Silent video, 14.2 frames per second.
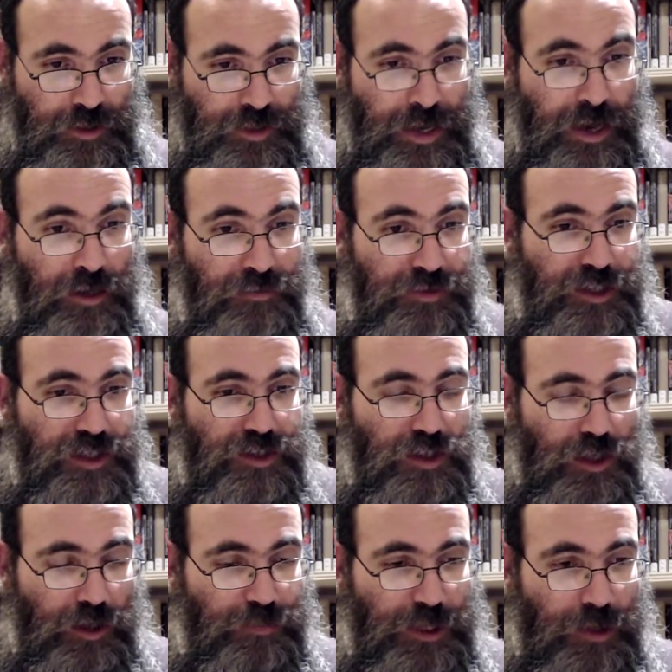and
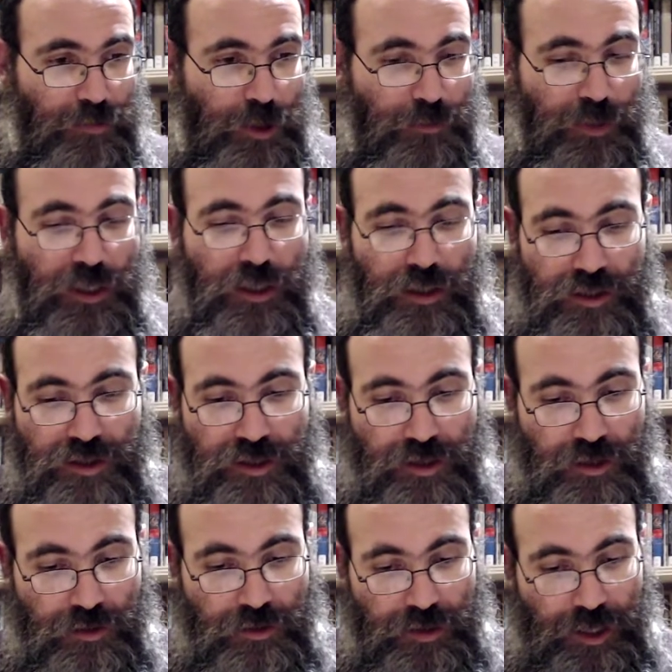Nistak, become completely
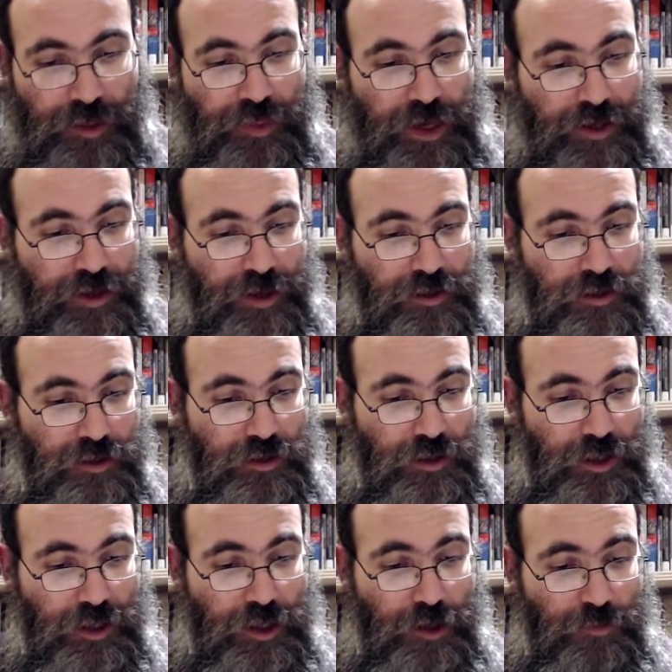concealed in that Kalim.
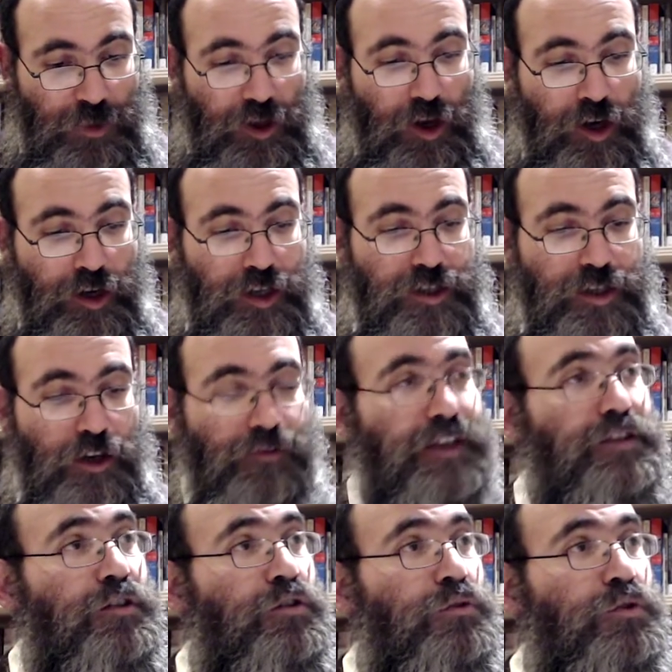But the Oir itself has
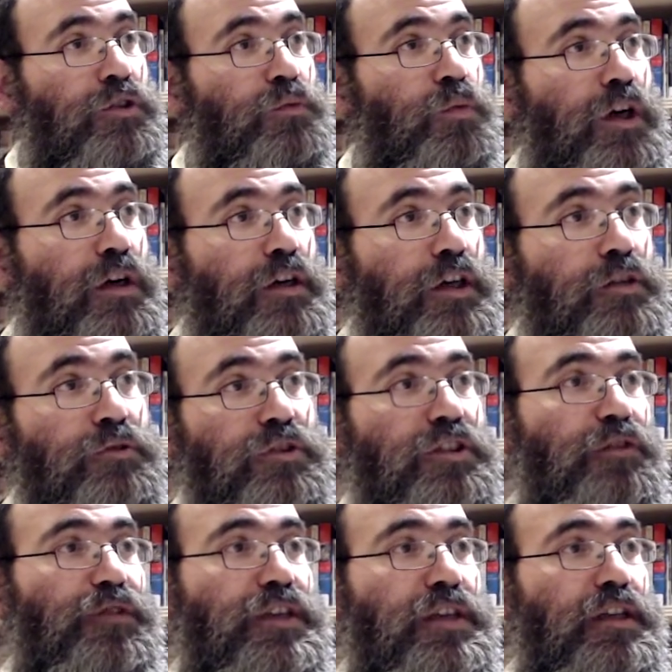to do some work in order to
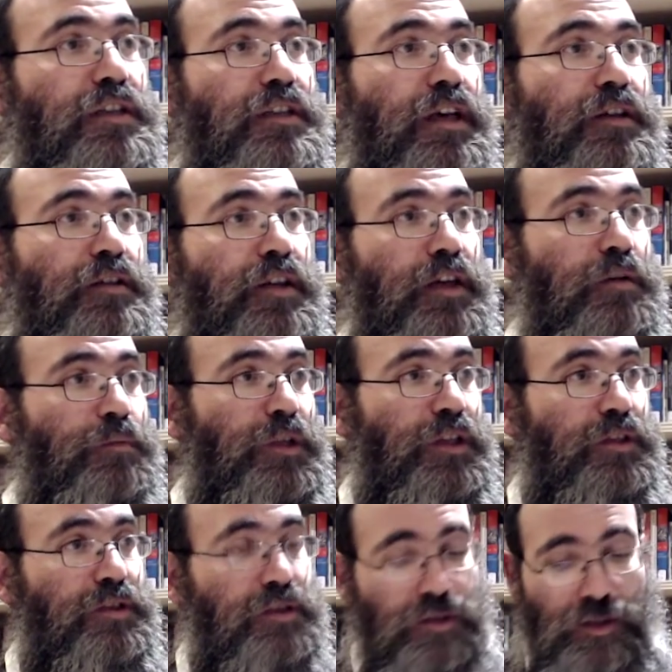facilitate that there can be
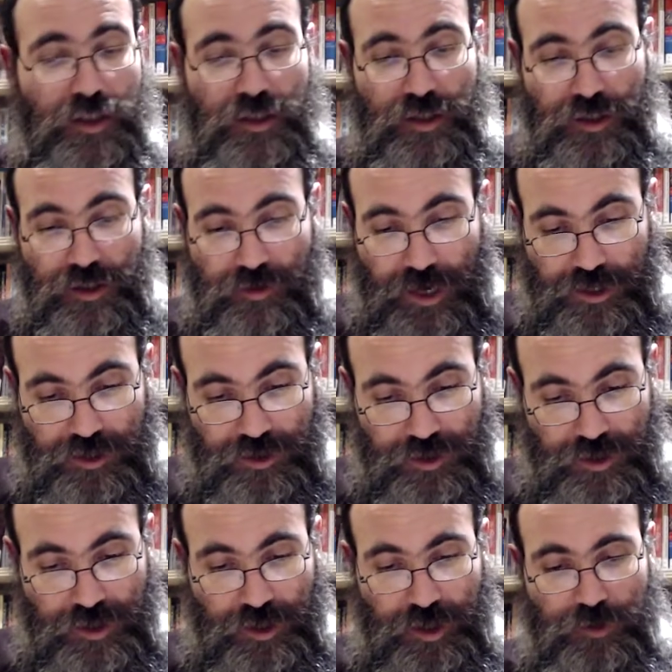this interaction,
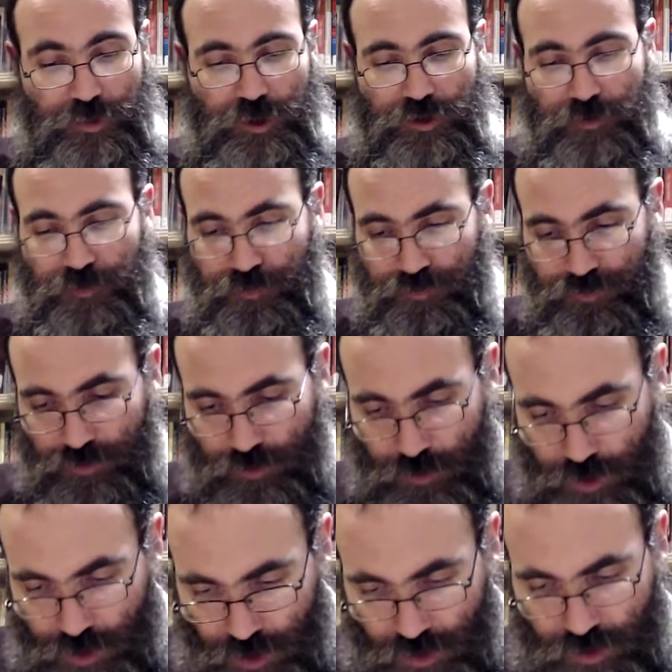this engagement.
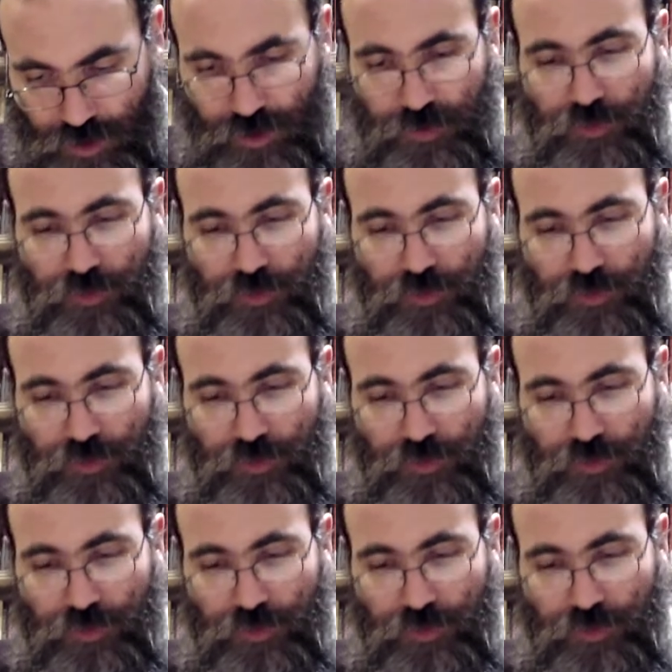Good.